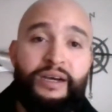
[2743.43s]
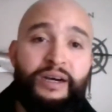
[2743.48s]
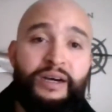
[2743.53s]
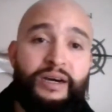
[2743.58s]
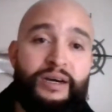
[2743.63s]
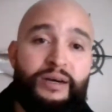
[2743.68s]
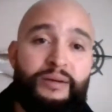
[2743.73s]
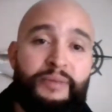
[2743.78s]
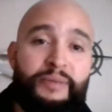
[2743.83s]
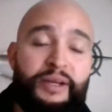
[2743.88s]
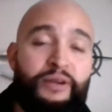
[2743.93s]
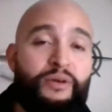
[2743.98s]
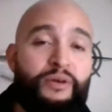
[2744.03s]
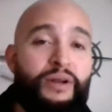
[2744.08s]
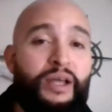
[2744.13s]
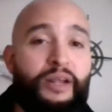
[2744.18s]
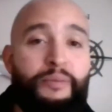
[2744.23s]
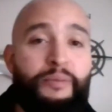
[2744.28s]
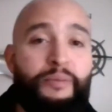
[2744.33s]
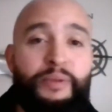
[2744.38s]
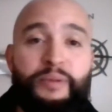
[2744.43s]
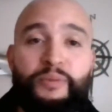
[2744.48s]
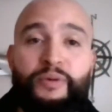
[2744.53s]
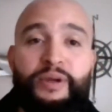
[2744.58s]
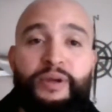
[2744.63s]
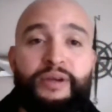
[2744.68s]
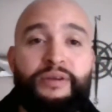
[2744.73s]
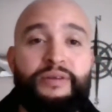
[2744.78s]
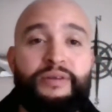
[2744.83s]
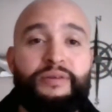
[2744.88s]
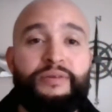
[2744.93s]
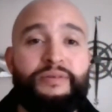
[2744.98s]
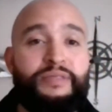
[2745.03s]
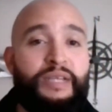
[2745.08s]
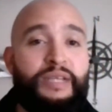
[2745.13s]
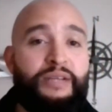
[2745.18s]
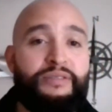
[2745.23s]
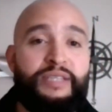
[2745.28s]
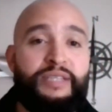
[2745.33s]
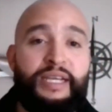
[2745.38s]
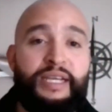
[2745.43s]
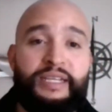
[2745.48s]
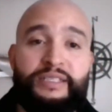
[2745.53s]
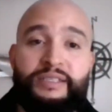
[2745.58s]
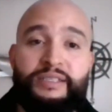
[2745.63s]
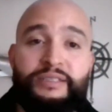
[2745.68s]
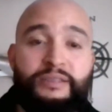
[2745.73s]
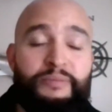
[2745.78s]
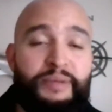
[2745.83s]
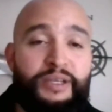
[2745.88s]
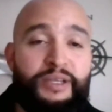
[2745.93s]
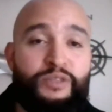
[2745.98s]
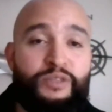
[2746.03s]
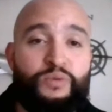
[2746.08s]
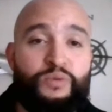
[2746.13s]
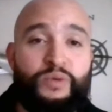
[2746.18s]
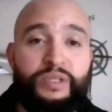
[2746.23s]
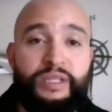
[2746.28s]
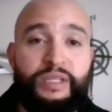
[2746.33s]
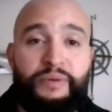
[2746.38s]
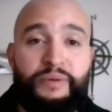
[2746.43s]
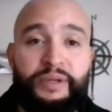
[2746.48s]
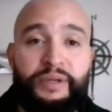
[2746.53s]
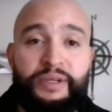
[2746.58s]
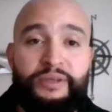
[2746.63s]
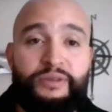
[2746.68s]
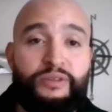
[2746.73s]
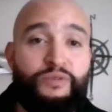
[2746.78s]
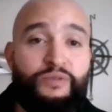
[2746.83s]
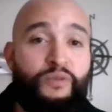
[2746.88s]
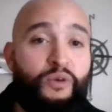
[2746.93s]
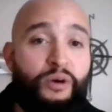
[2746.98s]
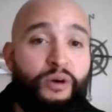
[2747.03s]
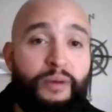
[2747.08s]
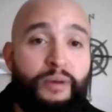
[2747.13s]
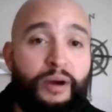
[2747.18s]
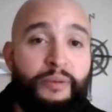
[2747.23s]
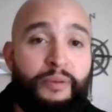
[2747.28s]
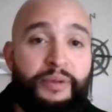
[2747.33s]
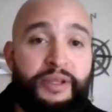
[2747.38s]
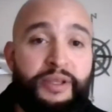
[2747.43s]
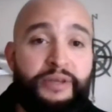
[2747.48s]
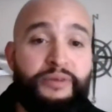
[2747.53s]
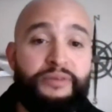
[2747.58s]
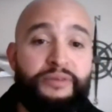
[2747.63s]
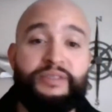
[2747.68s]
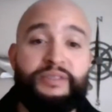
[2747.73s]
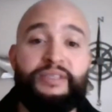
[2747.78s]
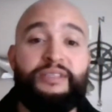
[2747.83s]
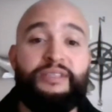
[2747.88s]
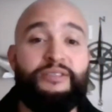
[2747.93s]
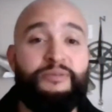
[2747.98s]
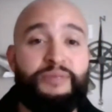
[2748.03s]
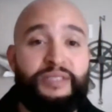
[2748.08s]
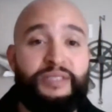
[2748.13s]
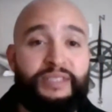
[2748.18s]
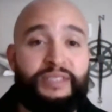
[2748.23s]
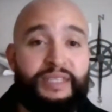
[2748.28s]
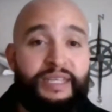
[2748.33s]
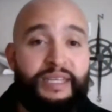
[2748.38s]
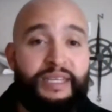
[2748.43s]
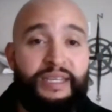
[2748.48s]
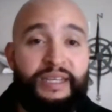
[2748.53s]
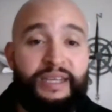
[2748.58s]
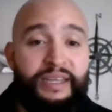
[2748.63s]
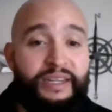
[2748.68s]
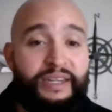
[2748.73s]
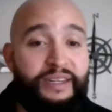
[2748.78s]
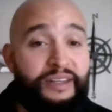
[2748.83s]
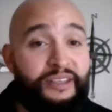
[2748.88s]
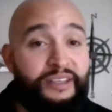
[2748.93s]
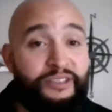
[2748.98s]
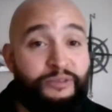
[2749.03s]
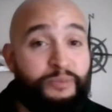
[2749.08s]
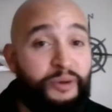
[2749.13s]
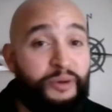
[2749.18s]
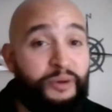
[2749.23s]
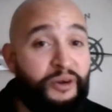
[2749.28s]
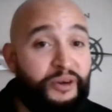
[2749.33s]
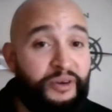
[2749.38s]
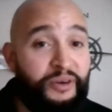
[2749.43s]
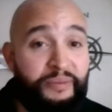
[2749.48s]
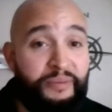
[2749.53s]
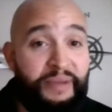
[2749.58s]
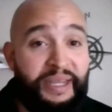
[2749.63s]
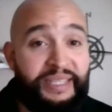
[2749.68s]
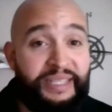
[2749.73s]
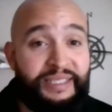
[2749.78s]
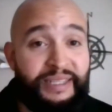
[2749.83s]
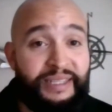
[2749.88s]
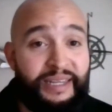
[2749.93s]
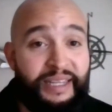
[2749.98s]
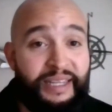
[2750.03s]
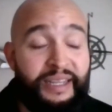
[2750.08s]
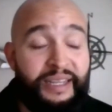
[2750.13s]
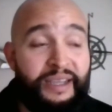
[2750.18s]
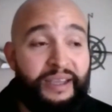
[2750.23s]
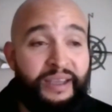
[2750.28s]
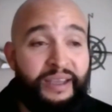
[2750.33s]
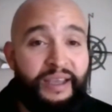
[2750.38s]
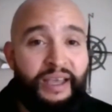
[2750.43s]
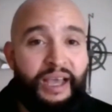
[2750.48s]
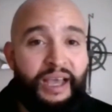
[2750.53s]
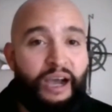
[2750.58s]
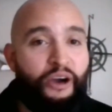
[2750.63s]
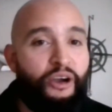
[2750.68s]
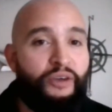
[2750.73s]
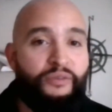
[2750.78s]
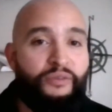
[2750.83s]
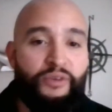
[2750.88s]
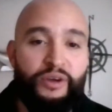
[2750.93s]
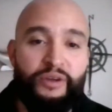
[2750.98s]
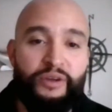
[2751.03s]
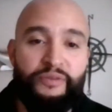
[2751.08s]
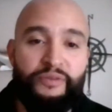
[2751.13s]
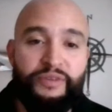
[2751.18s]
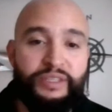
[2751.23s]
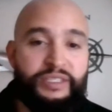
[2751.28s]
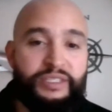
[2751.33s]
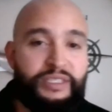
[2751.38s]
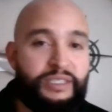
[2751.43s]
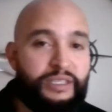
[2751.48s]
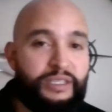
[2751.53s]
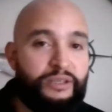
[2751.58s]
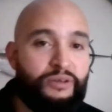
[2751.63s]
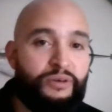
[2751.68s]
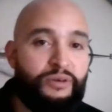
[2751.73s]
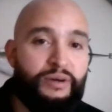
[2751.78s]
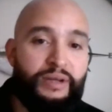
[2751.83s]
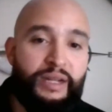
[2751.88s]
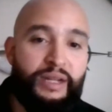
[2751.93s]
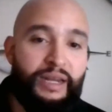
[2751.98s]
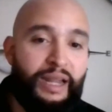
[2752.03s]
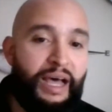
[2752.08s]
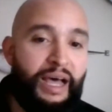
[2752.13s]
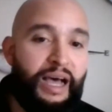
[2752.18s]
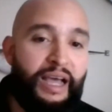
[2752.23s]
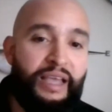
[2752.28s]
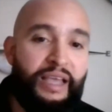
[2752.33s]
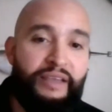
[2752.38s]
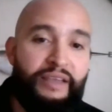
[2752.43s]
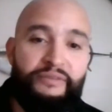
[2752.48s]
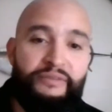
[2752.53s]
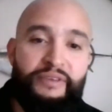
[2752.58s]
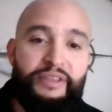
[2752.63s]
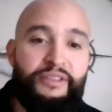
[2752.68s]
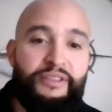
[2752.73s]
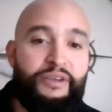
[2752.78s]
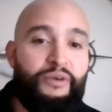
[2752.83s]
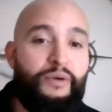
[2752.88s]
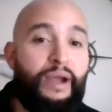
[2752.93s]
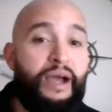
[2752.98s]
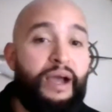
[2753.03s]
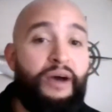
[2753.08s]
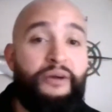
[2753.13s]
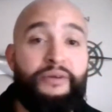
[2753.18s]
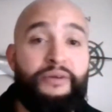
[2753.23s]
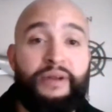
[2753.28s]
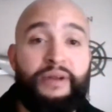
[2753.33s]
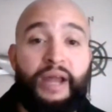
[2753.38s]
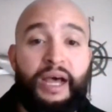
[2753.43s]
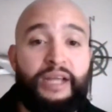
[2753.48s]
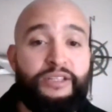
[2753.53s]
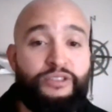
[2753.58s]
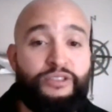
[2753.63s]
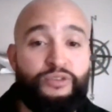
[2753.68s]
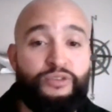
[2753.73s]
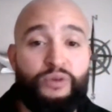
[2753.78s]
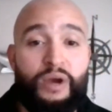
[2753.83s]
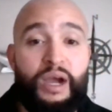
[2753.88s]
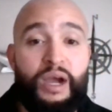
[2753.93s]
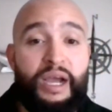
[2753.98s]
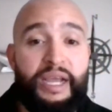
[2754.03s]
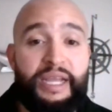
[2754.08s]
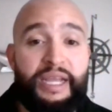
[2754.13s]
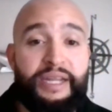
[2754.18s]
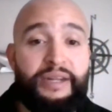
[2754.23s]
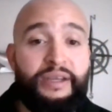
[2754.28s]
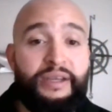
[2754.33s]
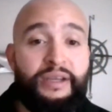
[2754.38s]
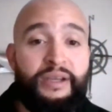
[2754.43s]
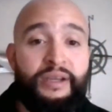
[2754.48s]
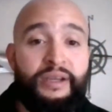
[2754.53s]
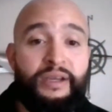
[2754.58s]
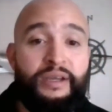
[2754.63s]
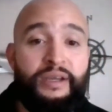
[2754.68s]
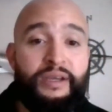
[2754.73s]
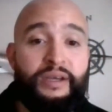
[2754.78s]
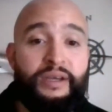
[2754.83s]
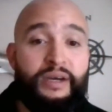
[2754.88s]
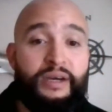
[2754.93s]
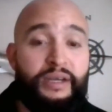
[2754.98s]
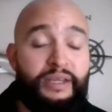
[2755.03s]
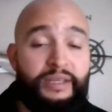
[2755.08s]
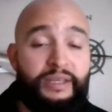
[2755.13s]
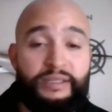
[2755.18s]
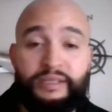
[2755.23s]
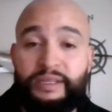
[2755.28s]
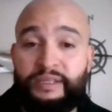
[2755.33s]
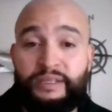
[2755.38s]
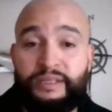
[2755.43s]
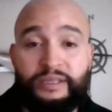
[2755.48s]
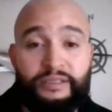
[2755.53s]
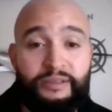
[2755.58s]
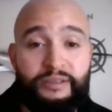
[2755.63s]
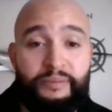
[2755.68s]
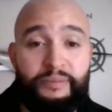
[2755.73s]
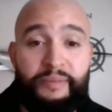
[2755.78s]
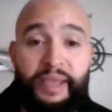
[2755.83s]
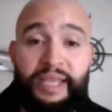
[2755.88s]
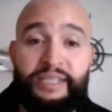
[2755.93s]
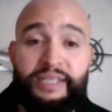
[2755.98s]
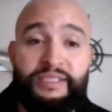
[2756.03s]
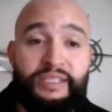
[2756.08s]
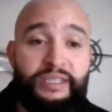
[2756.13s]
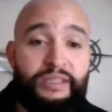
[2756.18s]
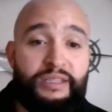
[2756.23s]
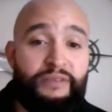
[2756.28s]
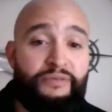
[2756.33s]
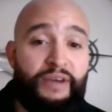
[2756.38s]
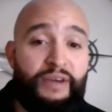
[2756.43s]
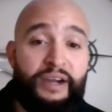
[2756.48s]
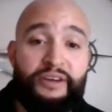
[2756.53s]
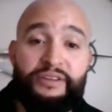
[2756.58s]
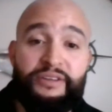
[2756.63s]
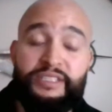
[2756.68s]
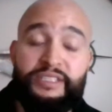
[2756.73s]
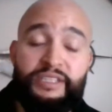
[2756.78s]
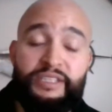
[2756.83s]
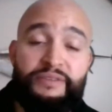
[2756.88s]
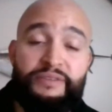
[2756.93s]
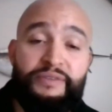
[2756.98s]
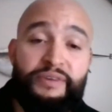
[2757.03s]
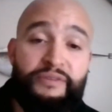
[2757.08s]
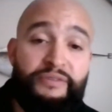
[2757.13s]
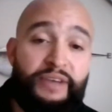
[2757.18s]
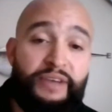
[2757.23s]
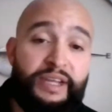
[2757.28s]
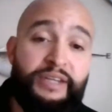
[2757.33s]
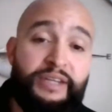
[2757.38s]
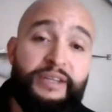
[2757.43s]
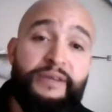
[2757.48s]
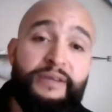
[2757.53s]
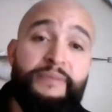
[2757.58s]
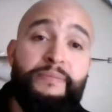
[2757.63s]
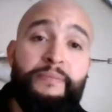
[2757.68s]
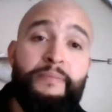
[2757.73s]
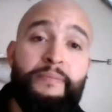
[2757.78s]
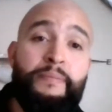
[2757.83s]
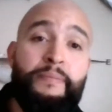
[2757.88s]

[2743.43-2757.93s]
I know a lot of people here in South Texas, the best wood that we use for our barbecues is mesquite, and it does burn amazingly. However, if it's still alive in the ground, not dried, it does amazing. The fire doesn't even affect it.